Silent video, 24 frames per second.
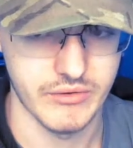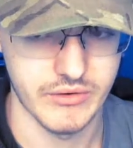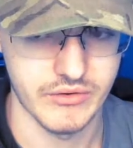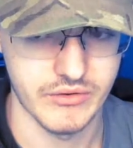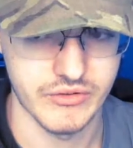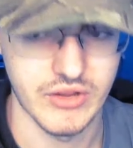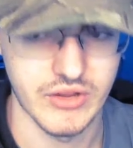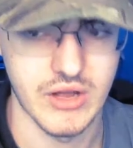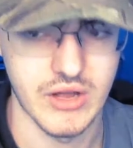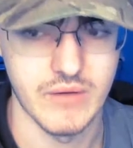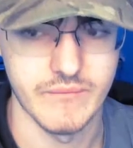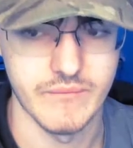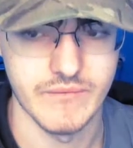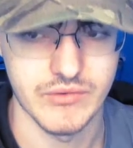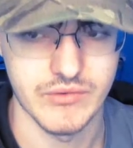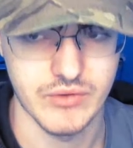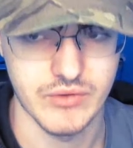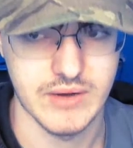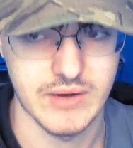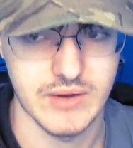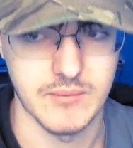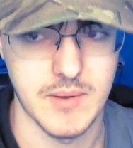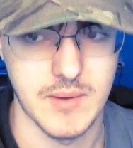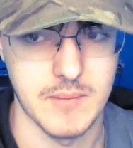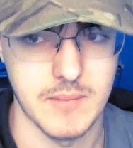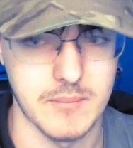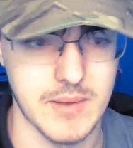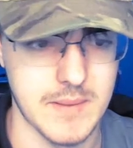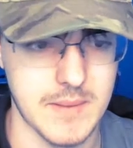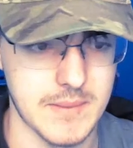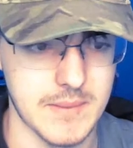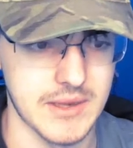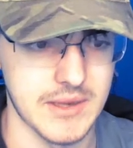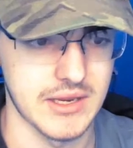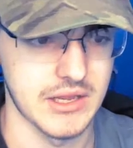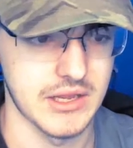So that's like when by
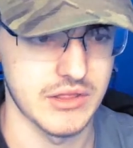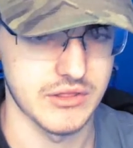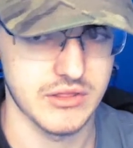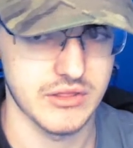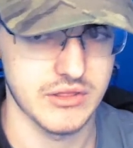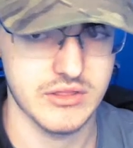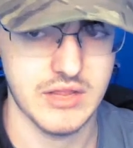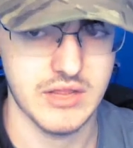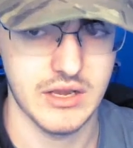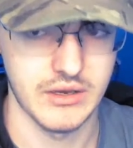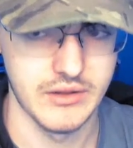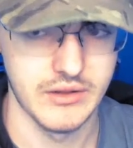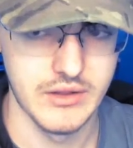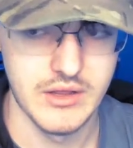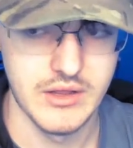Video Game 16.